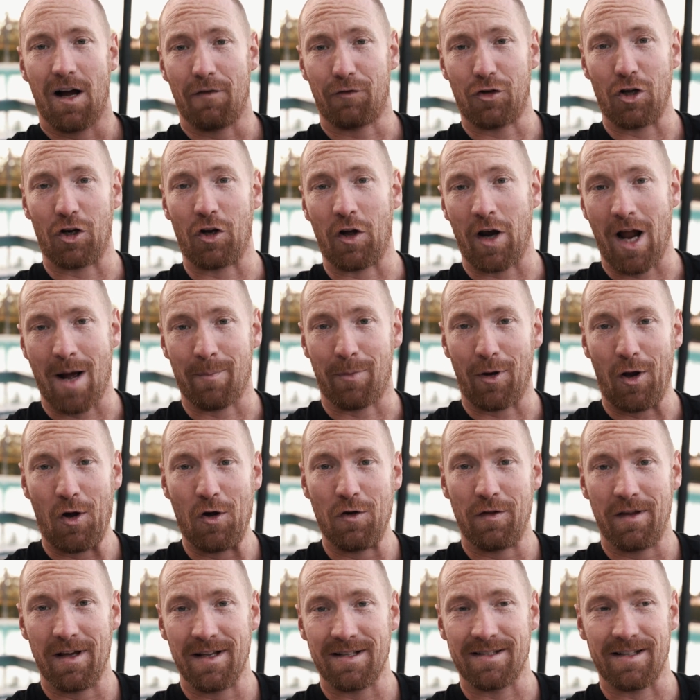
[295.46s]
I've got to go and
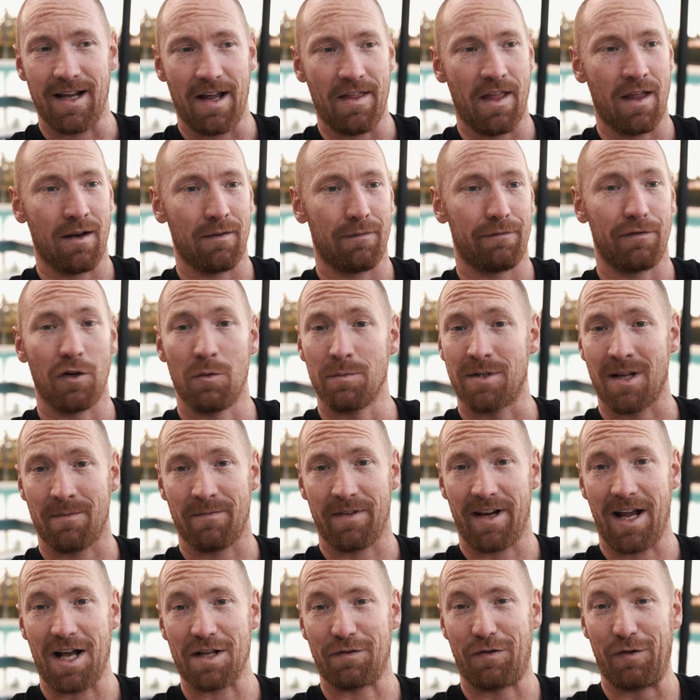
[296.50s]
upload this and then film
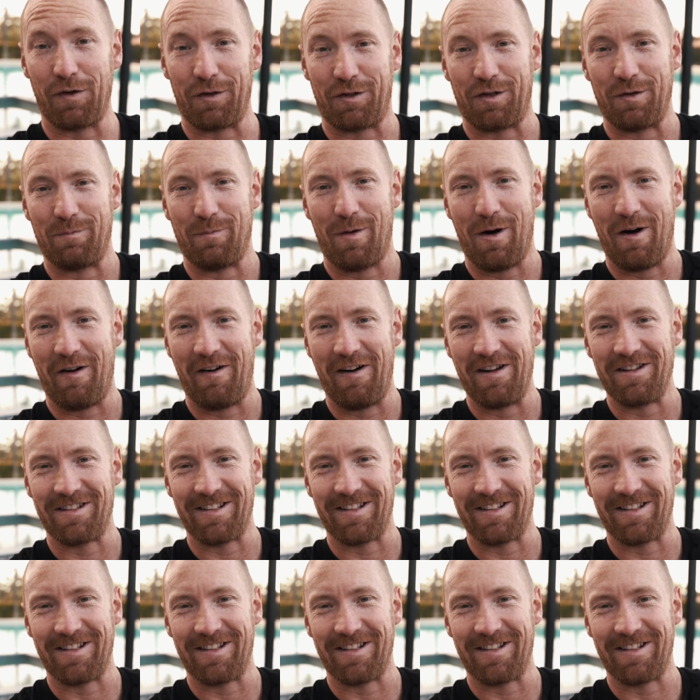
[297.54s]
something else for tomorrow.